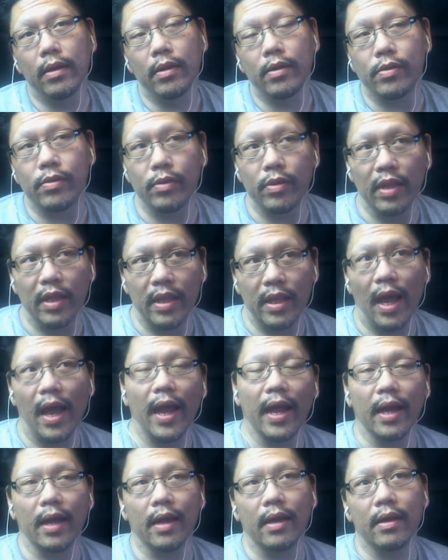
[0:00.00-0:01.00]
to the
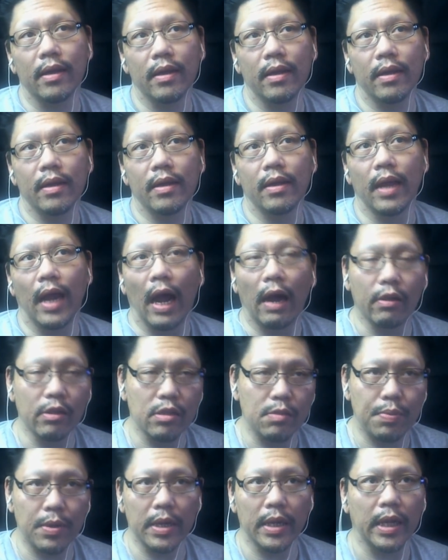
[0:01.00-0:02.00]
tank and I was
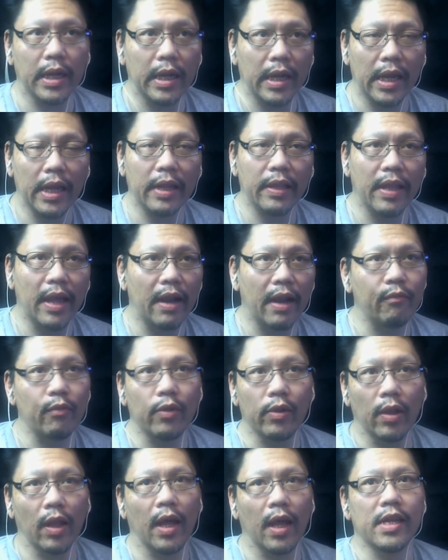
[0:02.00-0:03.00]
putting it in that I
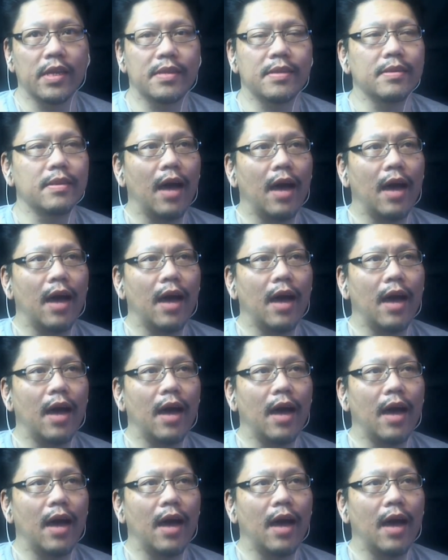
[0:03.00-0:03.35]
realized